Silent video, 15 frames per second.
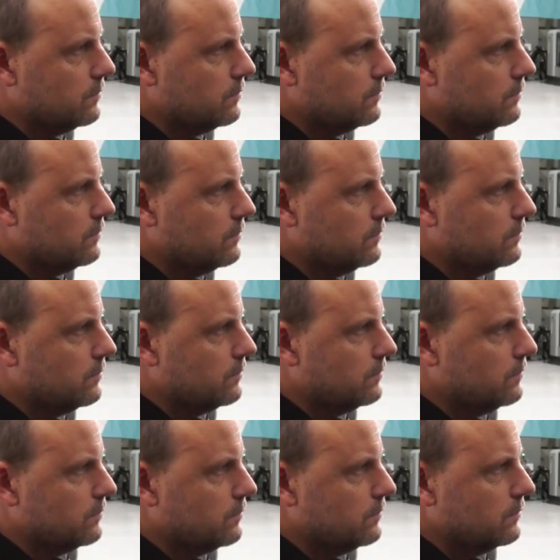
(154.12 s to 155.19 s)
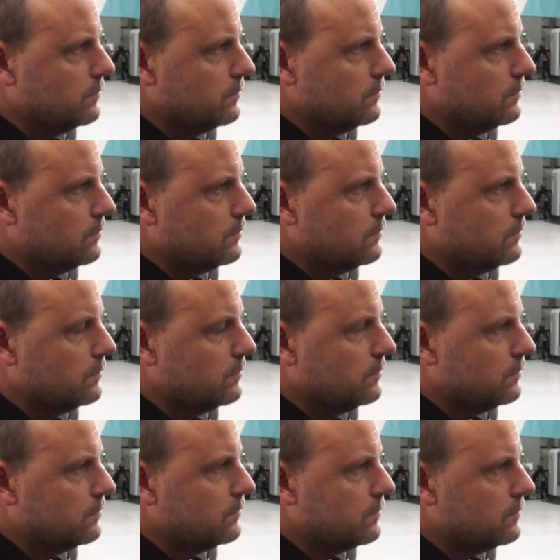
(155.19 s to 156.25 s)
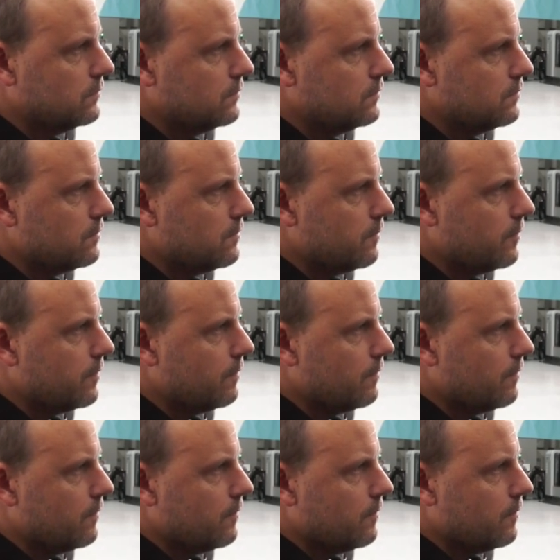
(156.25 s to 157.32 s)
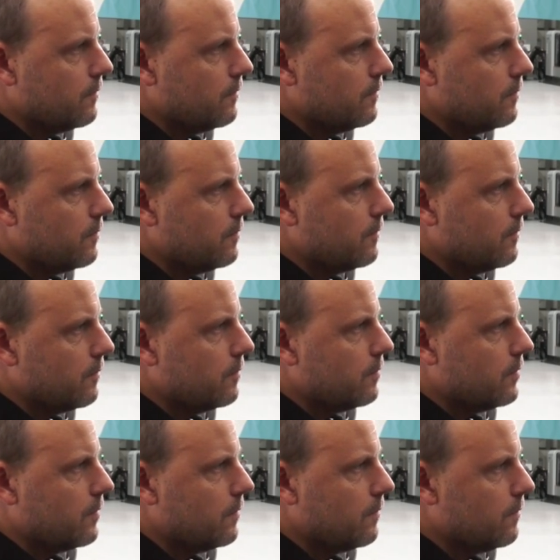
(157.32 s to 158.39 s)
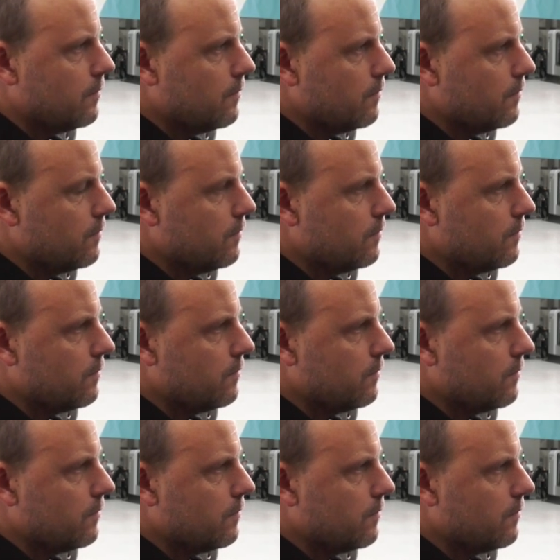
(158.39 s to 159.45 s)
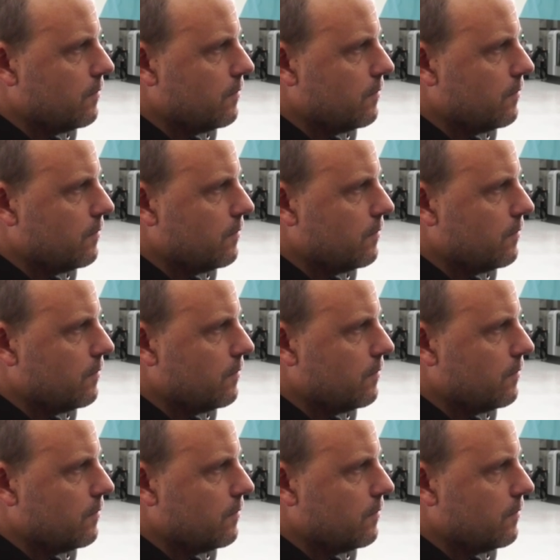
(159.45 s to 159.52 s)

(not speaking)